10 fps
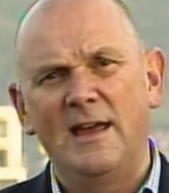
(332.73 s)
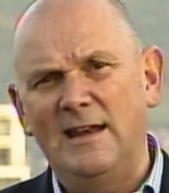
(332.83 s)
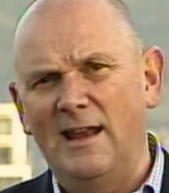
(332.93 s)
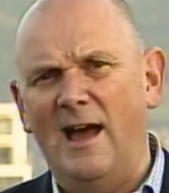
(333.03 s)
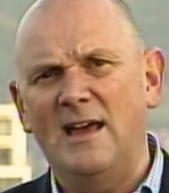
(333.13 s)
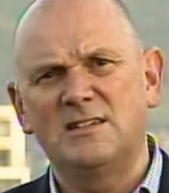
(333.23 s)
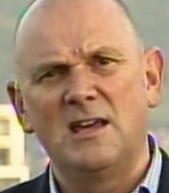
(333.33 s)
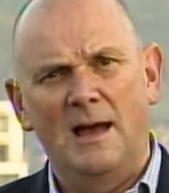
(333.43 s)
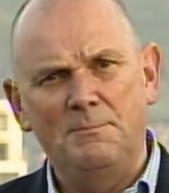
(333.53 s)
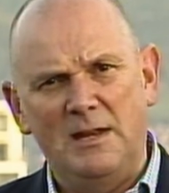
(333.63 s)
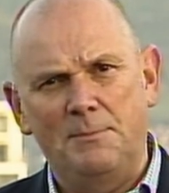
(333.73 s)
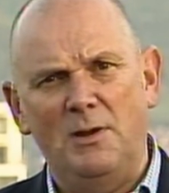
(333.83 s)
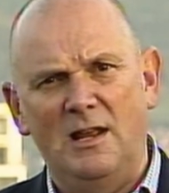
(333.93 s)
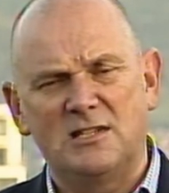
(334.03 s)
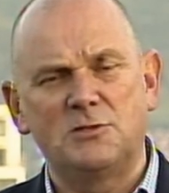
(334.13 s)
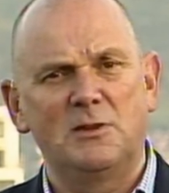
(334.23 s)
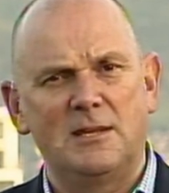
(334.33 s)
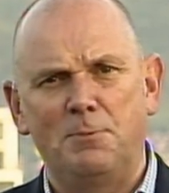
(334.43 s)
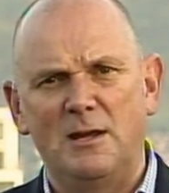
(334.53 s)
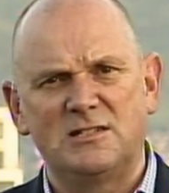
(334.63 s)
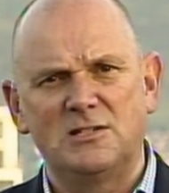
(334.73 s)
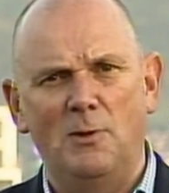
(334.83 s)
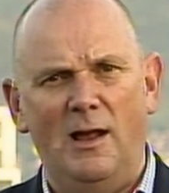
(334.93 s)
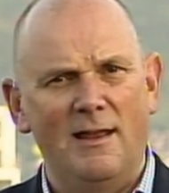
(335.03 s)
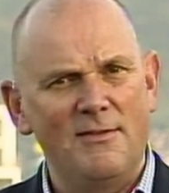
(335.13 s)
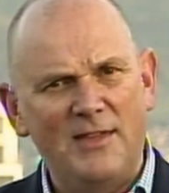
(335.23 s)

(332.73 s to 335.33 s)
He lies and manipulates with the police as well.